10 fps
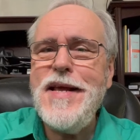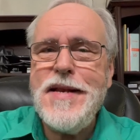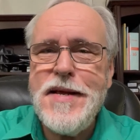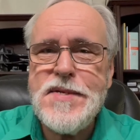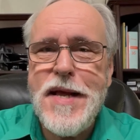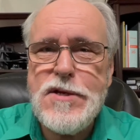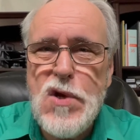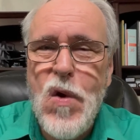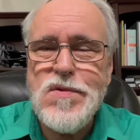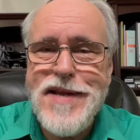It is a
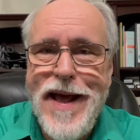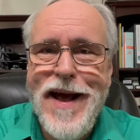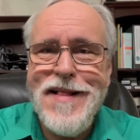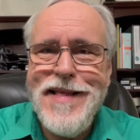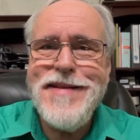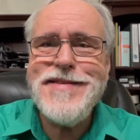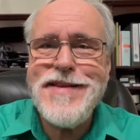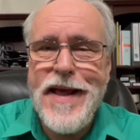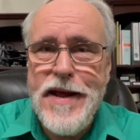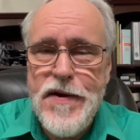
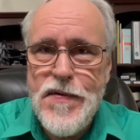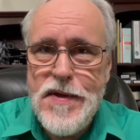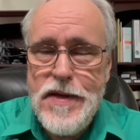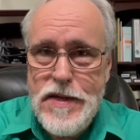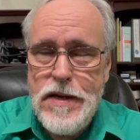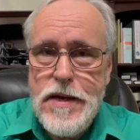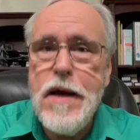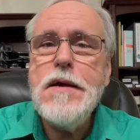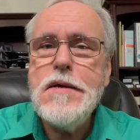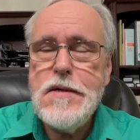totalitarian,